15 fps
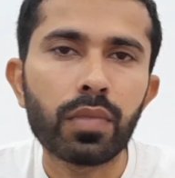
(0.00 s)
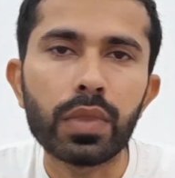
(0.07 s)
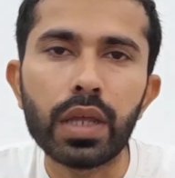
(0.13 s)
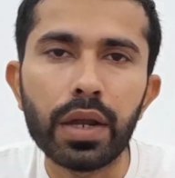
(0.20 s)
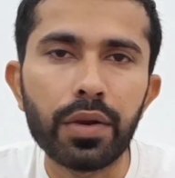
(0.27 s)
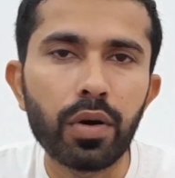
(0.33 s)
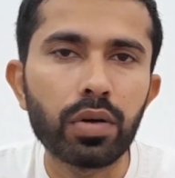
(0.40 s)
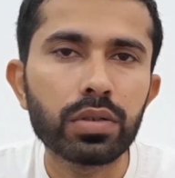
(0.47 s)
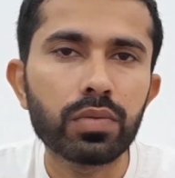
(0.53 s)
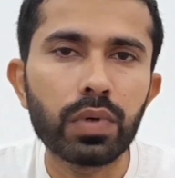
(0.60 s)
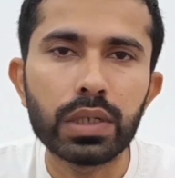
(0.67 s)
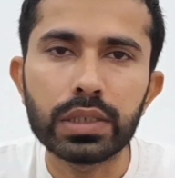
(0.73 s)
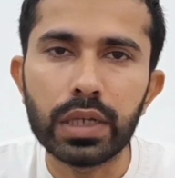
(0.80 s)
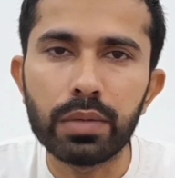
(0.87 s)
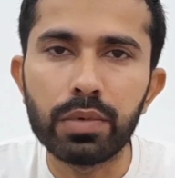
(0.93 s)
The North was
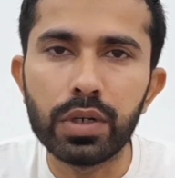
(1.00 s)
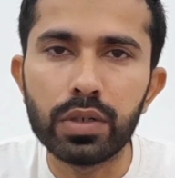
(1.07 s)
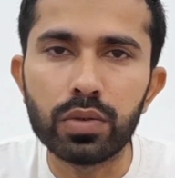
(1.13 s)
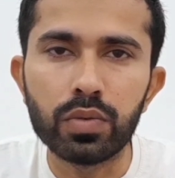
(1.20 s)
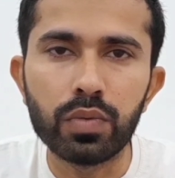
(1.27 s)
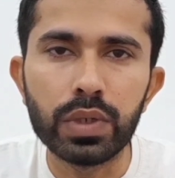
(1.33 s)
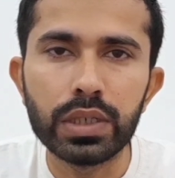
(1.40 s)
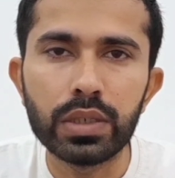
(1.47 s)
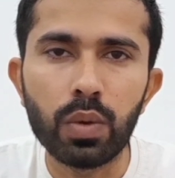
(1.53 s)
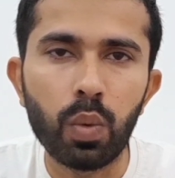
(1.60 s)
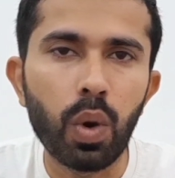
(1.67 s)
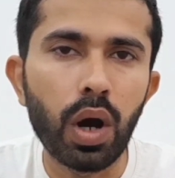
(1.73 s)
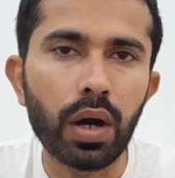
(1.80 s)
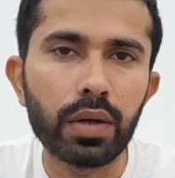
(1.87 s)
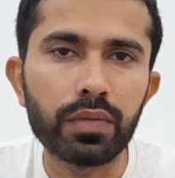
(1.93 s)
able to win the
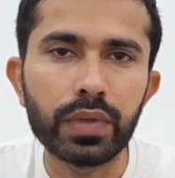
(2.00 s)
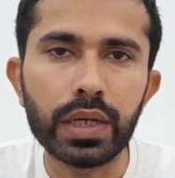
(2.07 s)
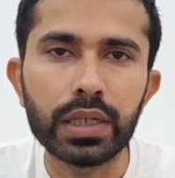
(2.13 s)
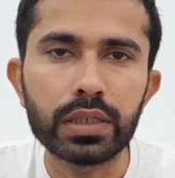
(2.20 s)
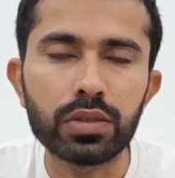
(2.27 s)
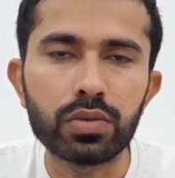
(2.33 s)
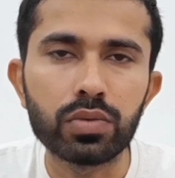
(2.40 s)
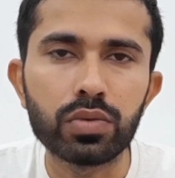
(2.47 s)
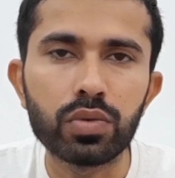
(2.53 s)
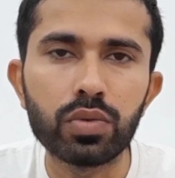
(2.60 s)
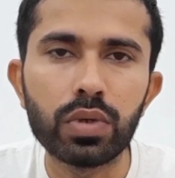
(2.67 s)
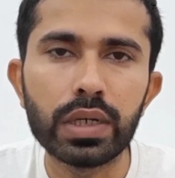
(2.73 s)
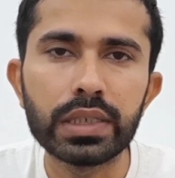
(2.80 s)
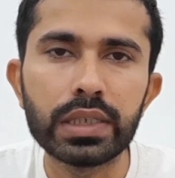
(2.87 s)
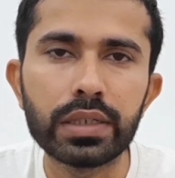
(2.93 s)
war thanks to two
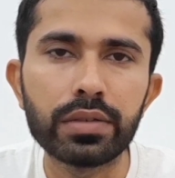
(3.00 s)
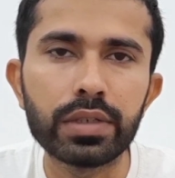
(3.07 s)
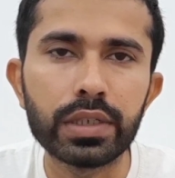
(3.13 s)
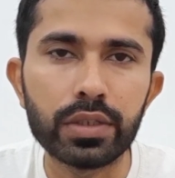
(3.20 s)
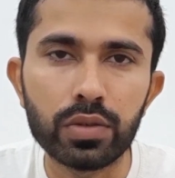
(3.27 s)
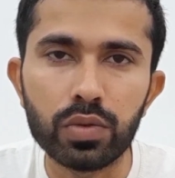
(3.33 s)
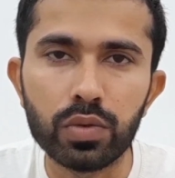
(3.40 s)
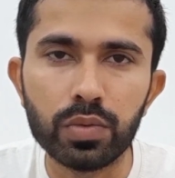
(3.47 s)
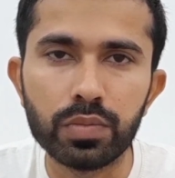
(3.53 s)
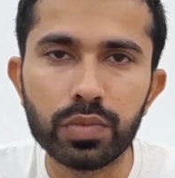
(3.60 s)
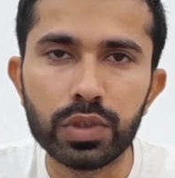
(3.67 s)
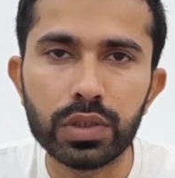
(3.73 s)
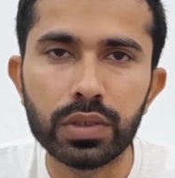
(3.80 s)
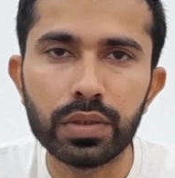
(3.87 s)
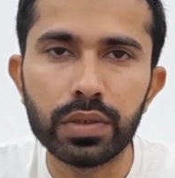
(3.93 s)
legendary
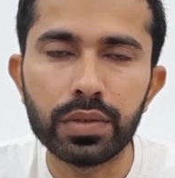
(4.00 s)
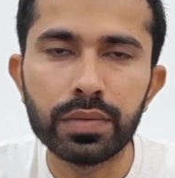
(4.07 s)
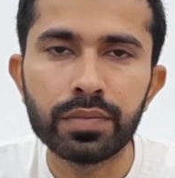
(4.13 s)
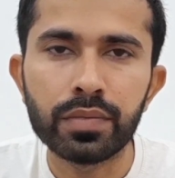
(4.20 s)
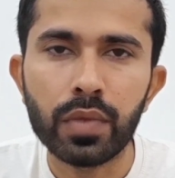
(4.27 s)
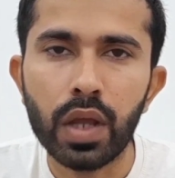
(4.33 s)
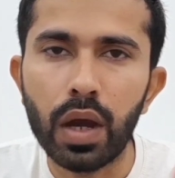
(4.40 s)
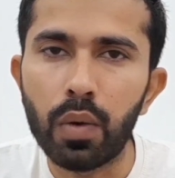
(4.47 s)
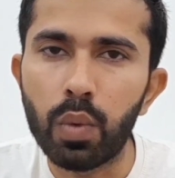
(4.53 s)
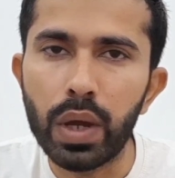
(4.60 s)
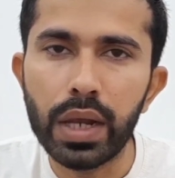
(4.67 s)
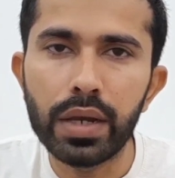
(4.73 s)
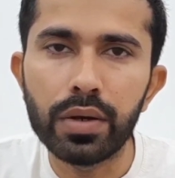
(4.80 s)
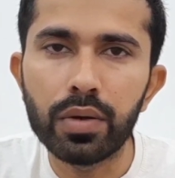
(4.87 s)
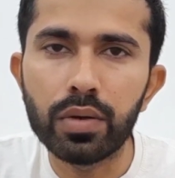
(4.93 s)
troops. A well-known